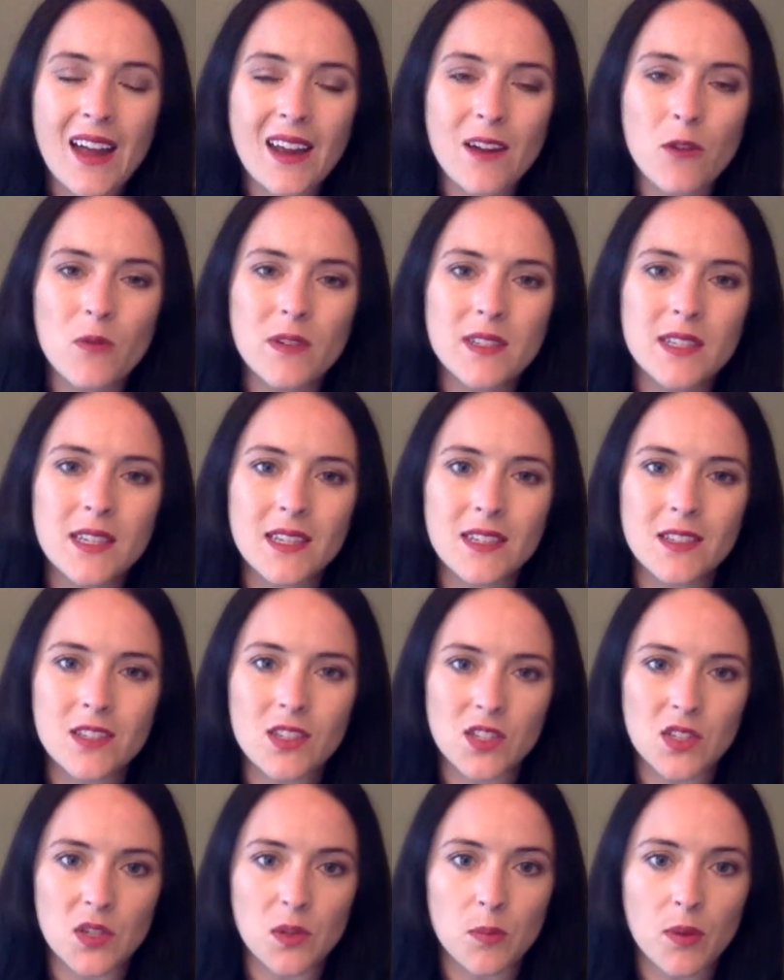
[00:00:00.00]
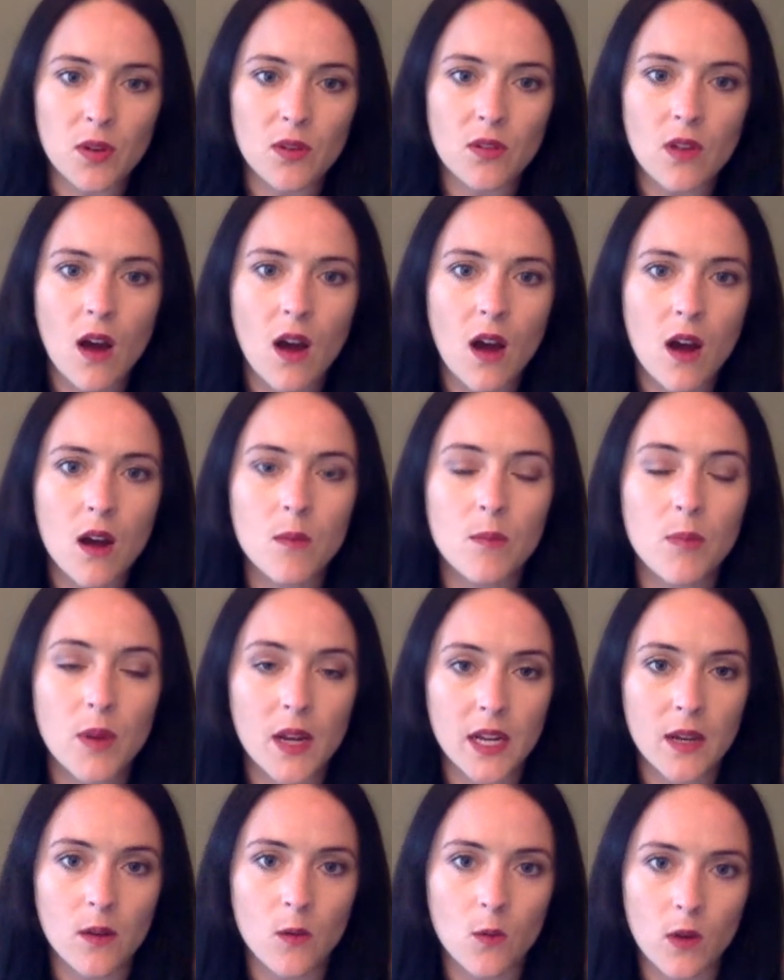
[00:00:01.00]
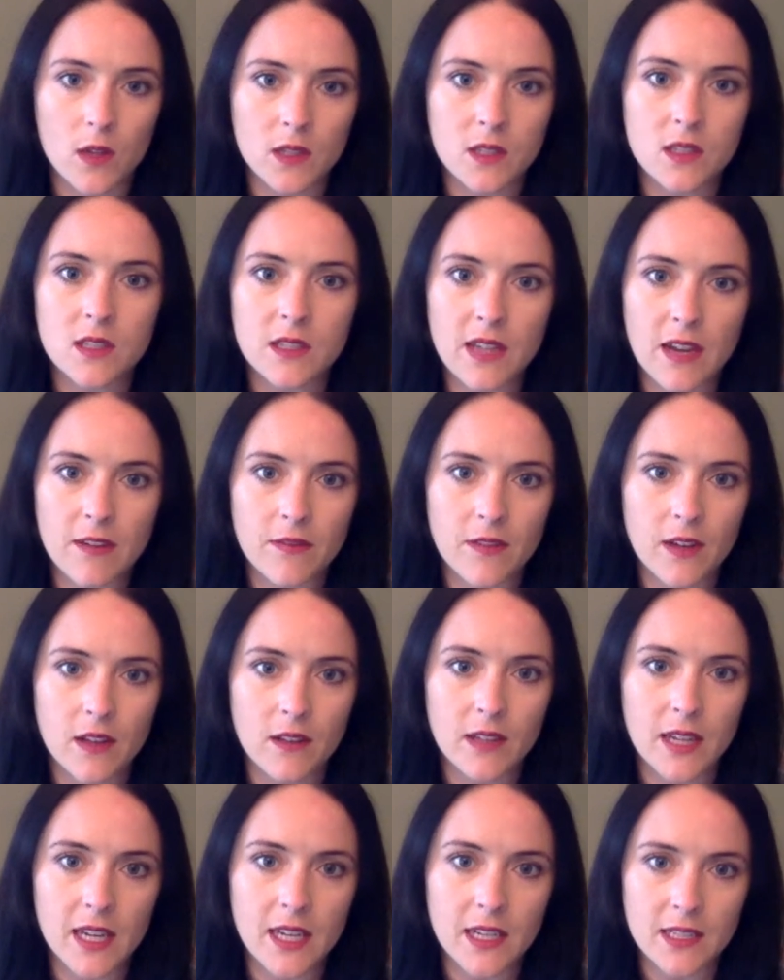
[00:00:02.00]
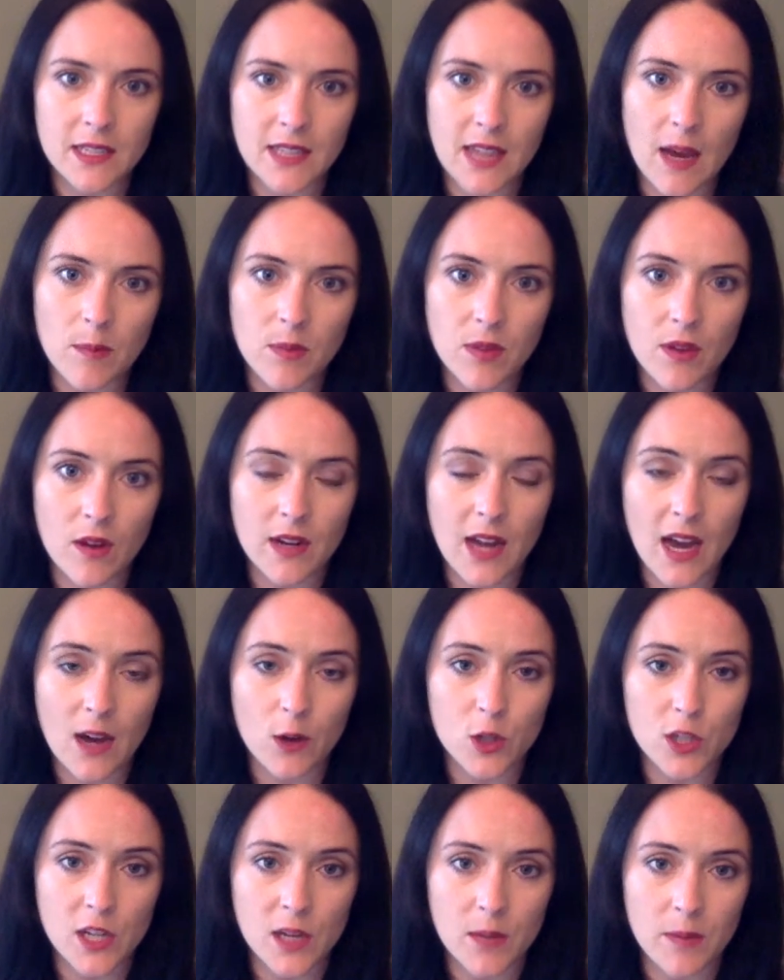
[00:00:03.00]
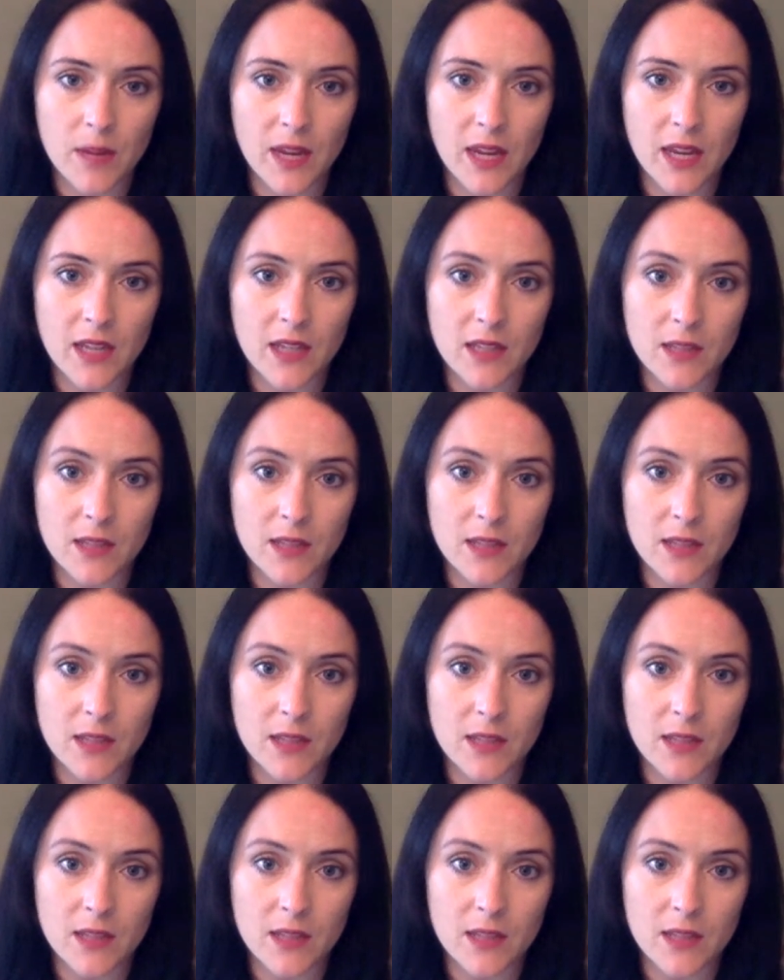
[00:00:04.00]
it wasn't super long, but it was definitely in depth on how champagne